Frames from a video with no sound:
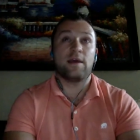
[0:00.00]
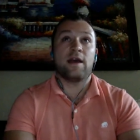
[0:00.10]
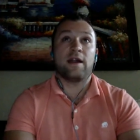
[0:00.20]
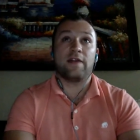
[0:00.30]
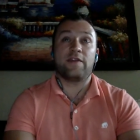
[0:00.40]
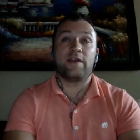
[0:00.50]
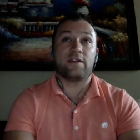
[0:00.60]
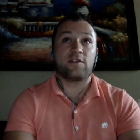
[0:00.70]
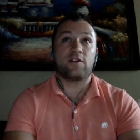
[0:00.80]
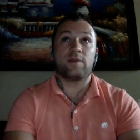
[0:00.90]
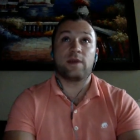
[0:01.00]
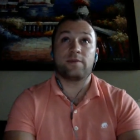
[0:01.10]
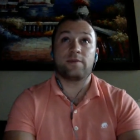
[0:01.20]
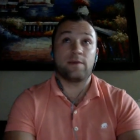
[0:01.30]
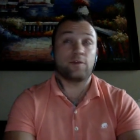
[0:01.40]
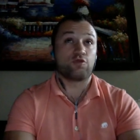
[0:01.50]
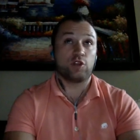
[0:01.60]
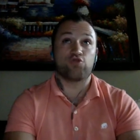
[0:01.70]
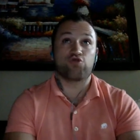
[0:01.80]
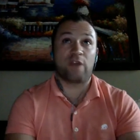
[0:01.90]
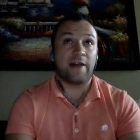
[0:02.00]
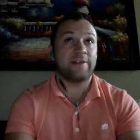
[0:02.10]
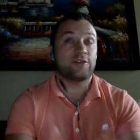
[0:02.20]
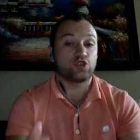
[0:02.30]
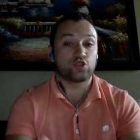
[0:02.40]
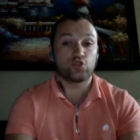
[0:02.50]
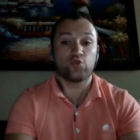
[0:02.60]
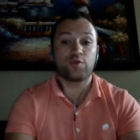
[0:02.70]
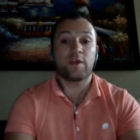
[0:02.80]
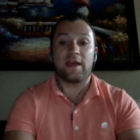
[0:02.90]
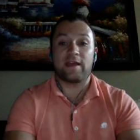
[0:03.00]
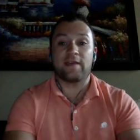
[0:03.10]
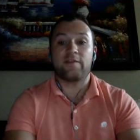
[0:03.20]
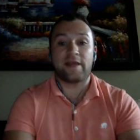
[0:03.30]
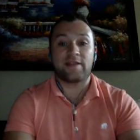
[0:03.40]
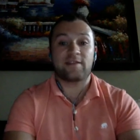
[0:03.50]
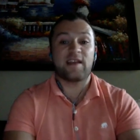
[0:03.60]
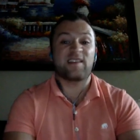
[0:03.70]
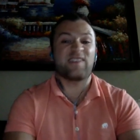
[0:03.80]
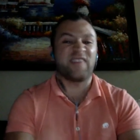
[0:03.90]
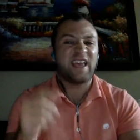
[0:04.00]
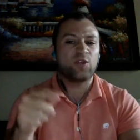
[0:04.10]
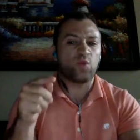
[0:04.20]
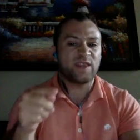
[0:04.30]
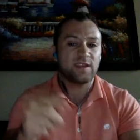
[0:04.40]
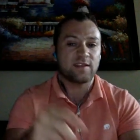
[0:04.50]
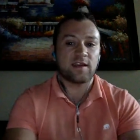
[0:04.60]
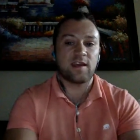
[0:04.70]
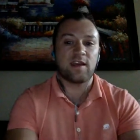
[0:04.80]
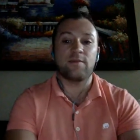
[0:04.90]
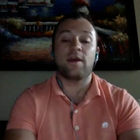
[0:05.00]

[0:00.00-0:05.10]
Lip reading: I think it's going to be up to him to really rally the troops and give them that sense that they can win this game.